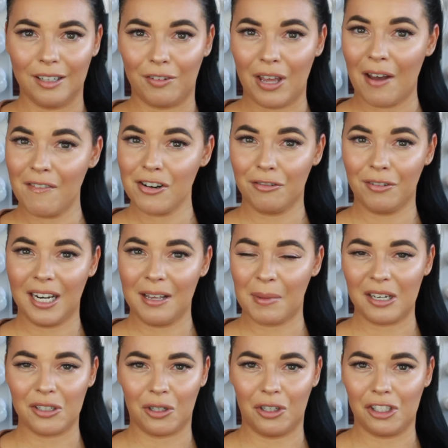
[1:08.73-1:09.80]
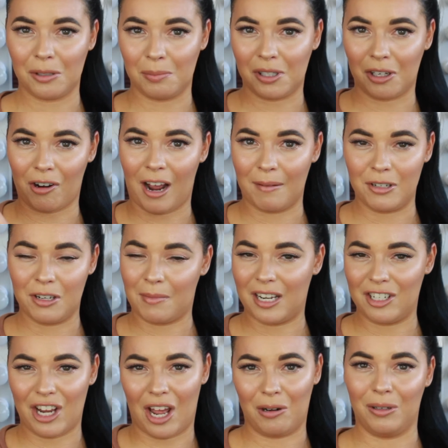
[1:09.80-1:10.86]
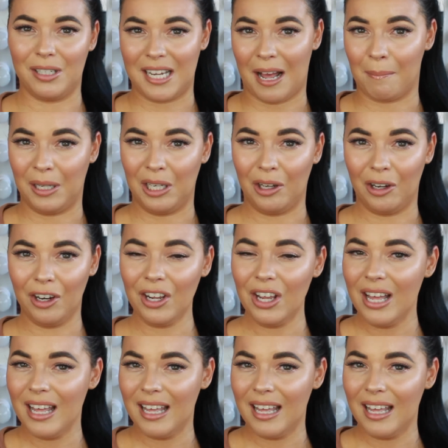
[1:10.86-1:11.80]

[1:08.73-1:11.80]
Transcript: If you haven't already, make sure you subscribe to my channel down below.